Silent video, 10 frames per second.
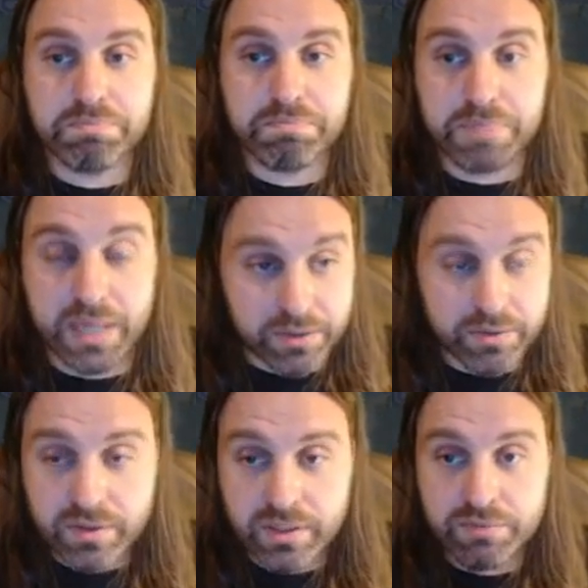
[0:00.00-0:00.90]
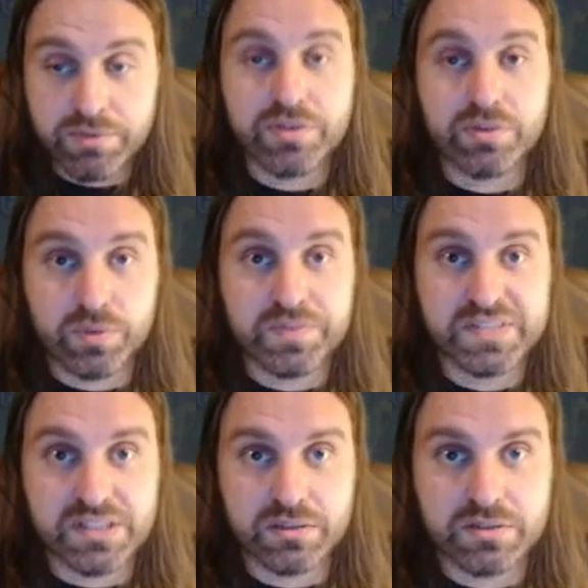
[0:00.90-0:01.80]
better than everything we've
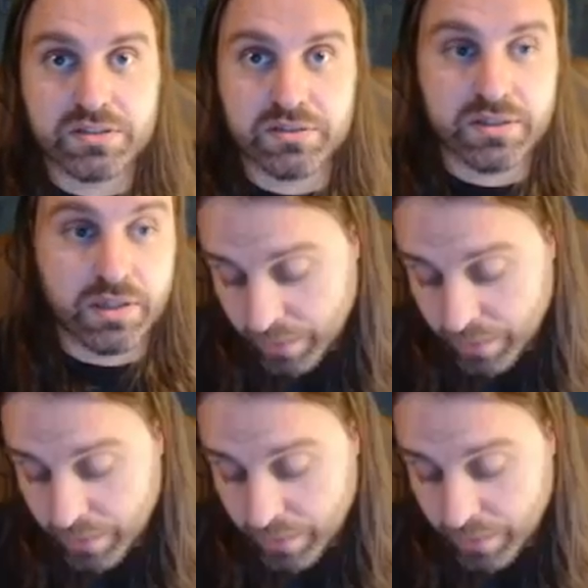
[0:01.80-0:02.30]
seen until now.